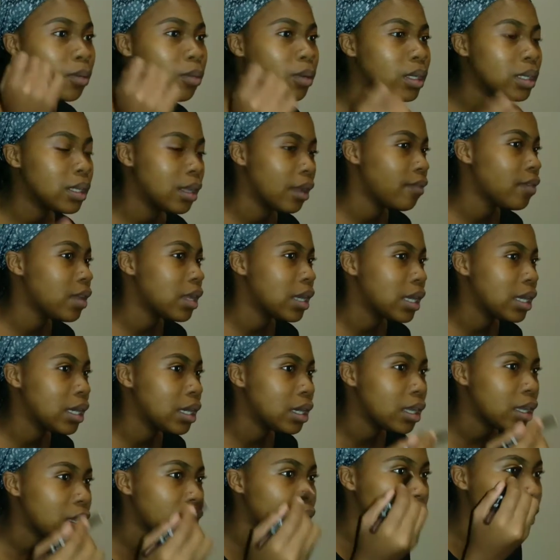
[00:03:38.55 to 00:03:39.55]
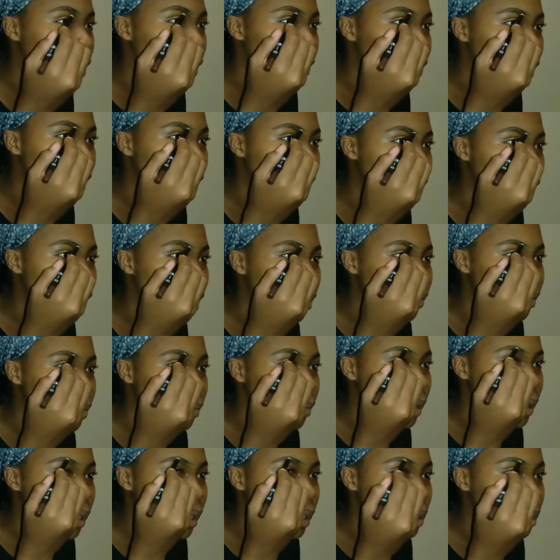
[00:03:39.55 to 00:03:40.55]
We definitely need to hear about that, and
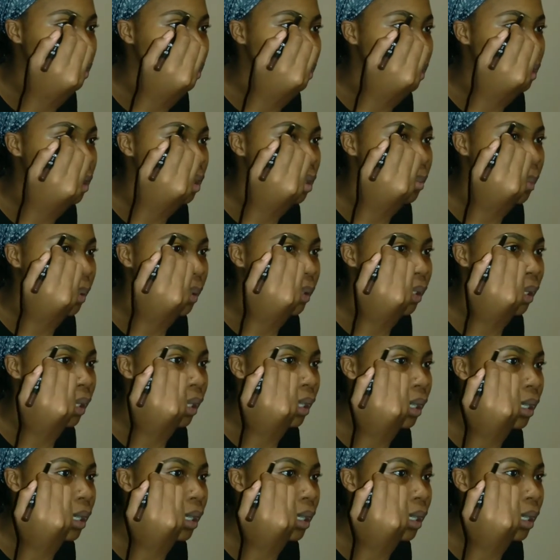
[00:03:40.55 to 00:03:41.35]
everyone needs to hear about that.